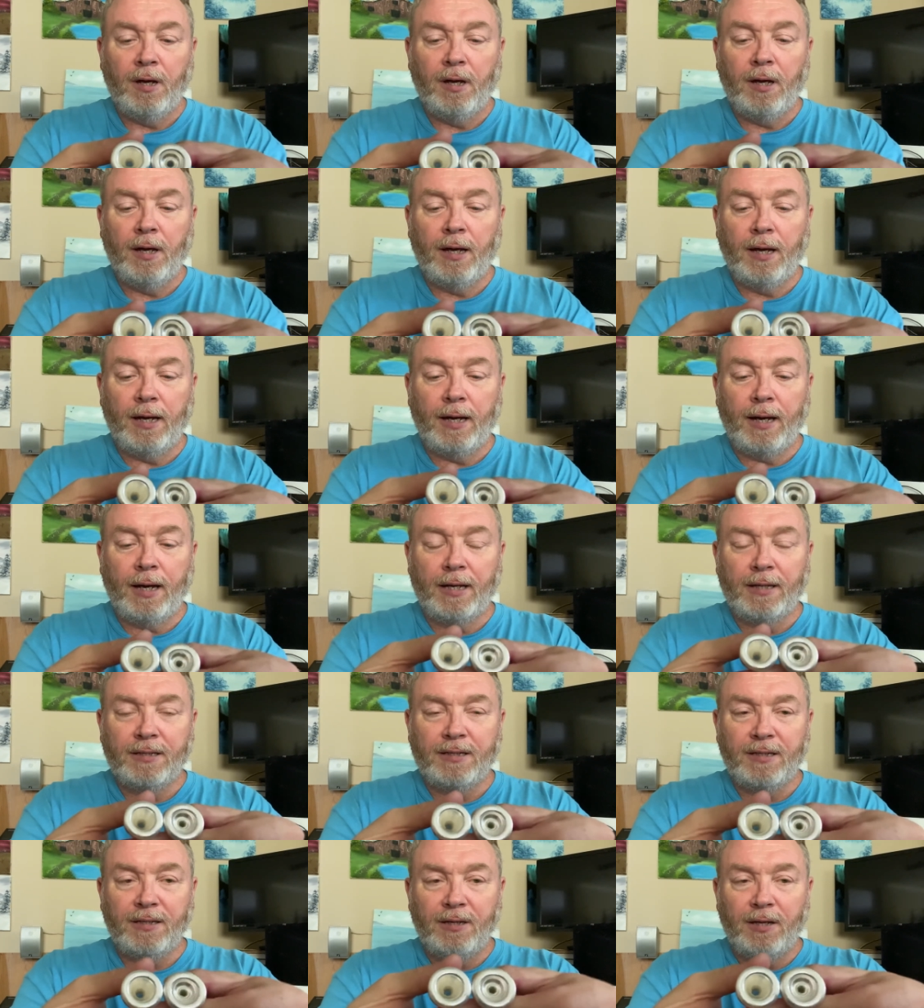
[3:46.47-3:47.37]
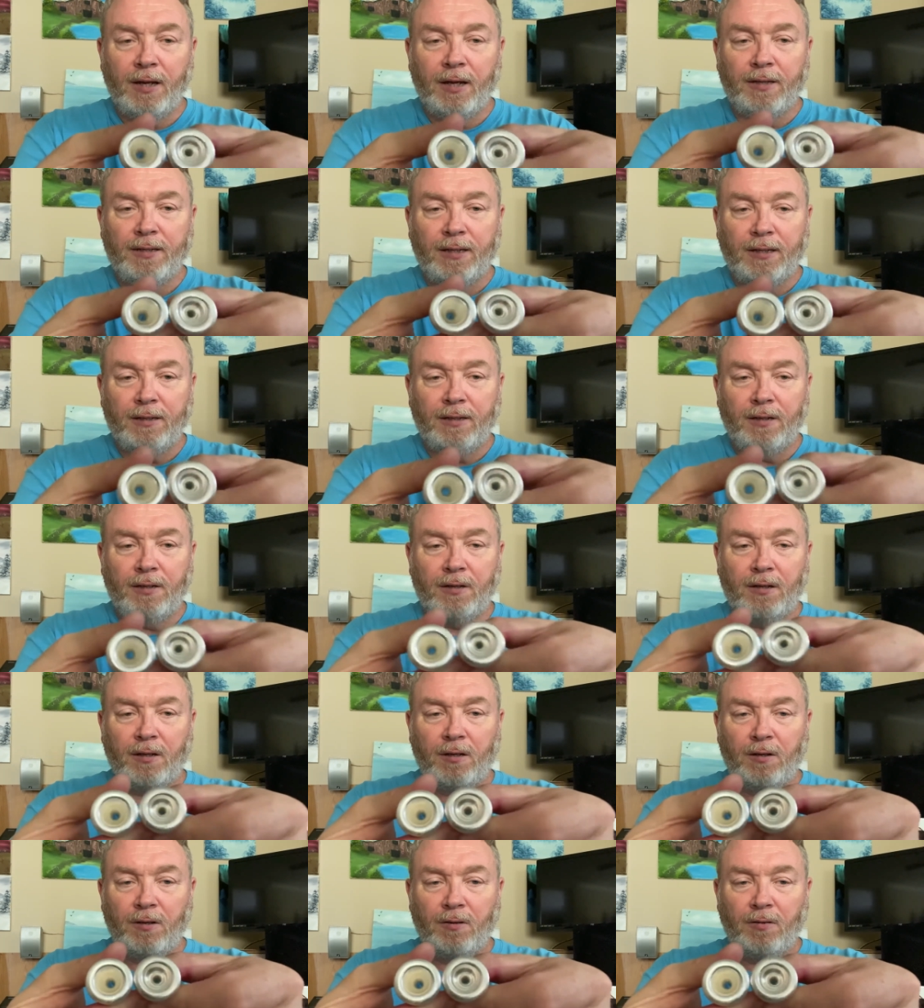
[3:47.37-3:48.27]
It has nothing to
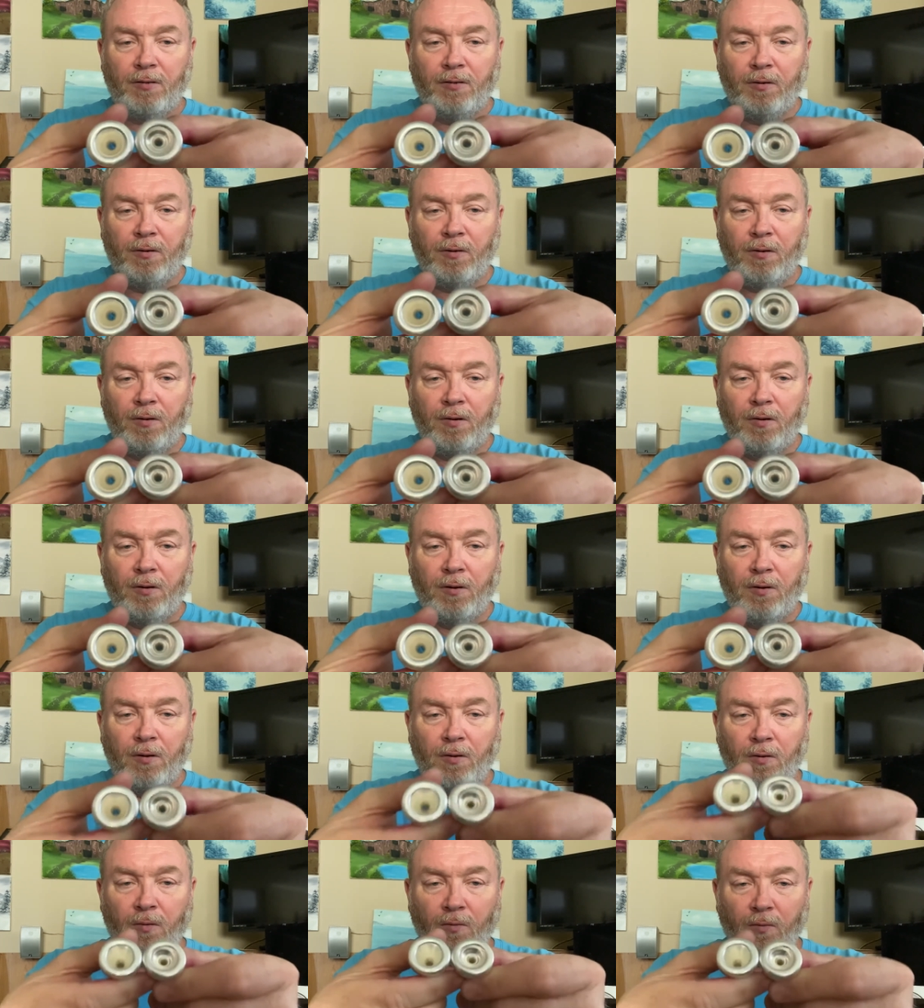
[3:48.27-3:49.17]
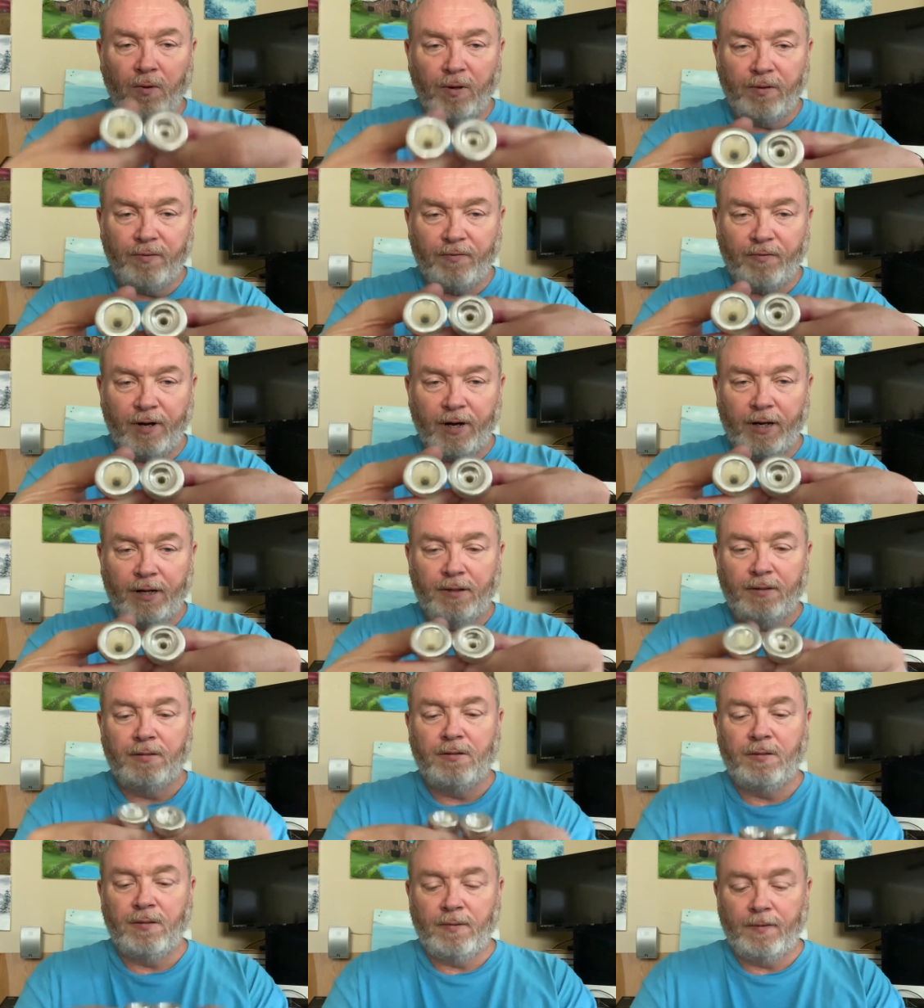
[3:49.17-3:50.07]
do with
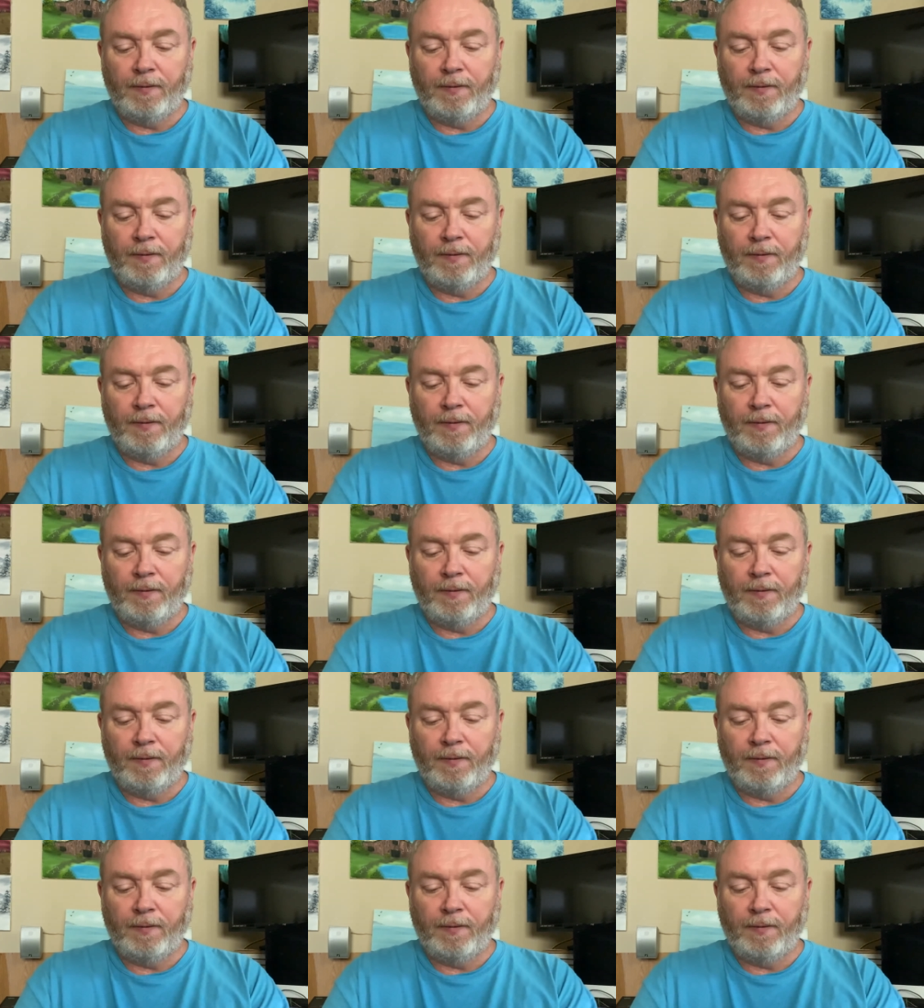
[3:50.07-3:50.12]
range.